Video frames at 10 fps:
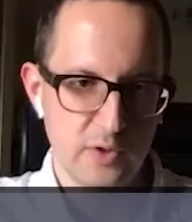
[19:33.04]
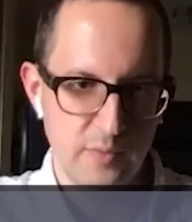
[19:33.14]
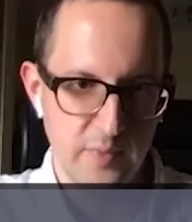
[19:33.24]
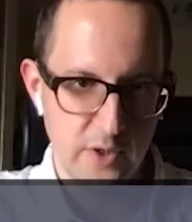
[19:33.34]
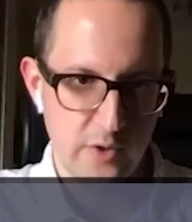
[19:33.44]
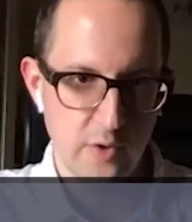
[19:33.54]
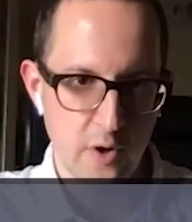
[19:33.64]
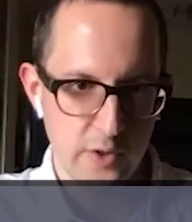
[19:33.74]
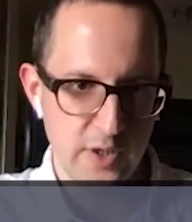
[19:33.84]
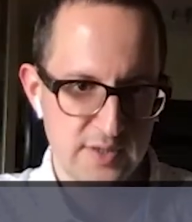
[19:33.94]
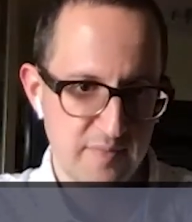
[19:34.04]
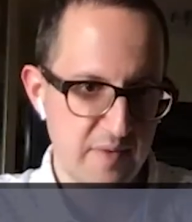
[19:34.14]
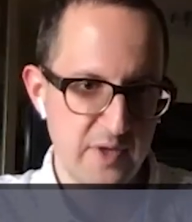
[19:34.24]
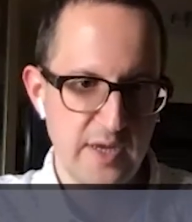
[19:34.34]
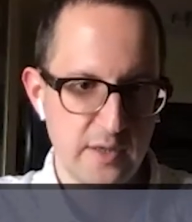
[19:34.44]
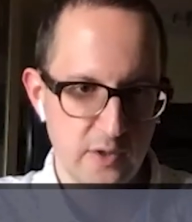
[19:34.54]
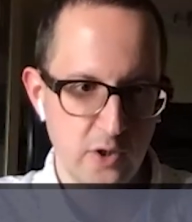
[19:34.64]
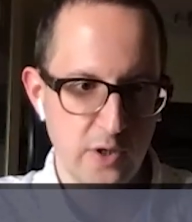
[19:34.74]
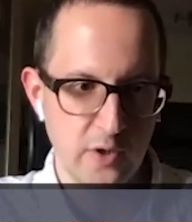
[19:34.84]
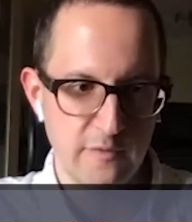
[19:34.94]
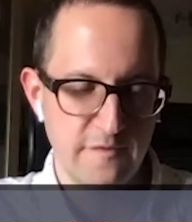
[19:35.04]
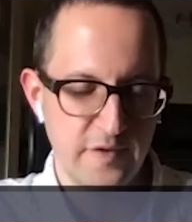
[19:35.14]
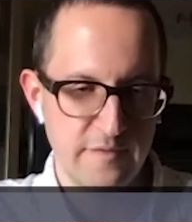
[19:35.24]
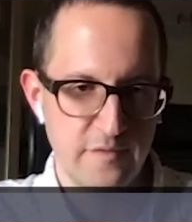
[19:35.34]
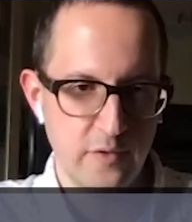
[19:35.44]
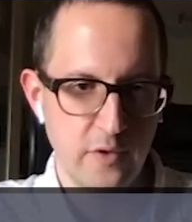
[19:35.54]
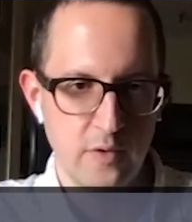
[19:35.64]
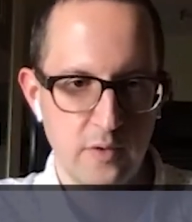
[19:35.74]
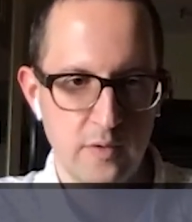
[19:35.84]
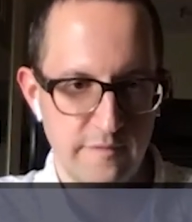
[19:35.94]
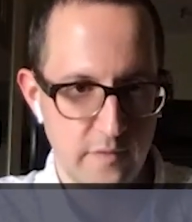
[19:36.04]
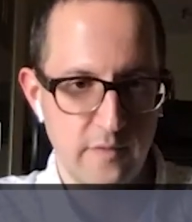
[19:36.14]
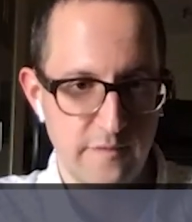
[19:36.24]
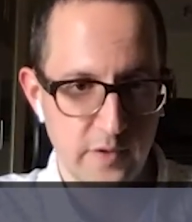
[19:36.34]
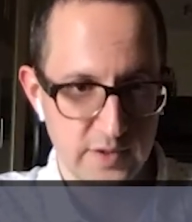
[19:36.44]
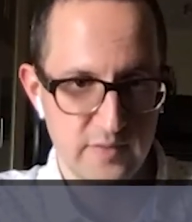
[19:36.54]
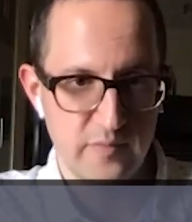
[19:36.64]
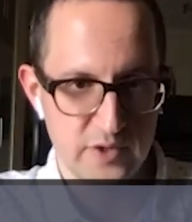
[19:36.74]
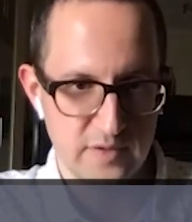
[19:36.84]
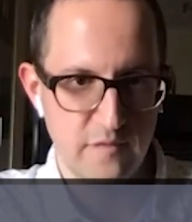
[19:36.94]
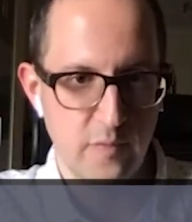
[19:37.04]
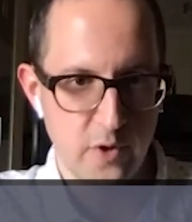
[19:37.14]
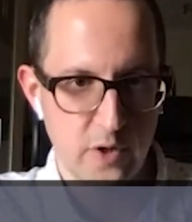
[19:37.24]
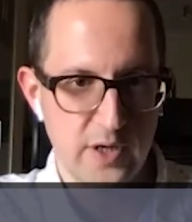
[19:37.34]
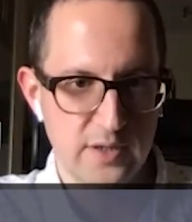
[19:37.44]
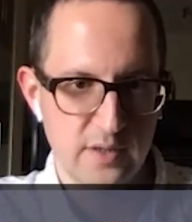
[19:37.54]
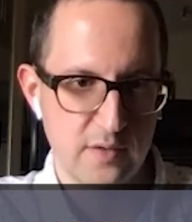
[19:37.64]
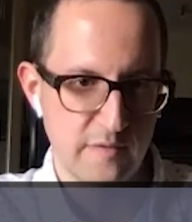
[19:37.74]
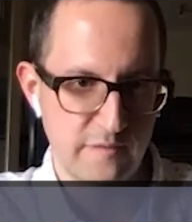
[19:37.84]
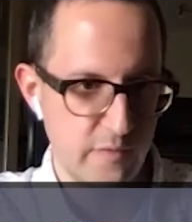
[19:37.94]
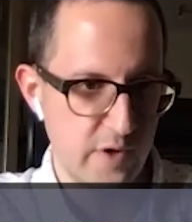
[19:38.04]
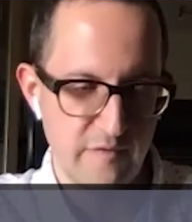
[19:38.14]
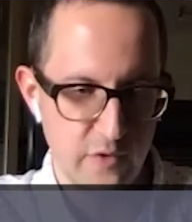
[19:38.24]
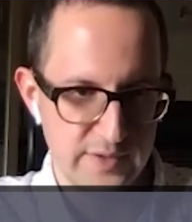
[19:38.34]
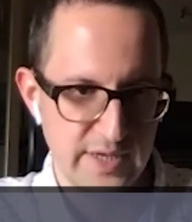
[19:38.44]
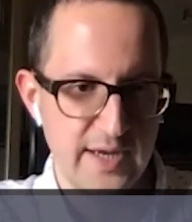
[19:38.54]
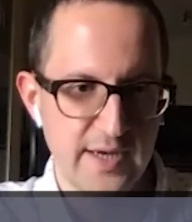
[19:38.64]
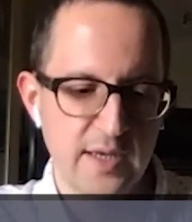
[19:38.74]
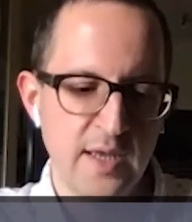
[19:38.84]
to be in your audience. Maybe they're not a good fit for customers of your product or for whatever you're selling.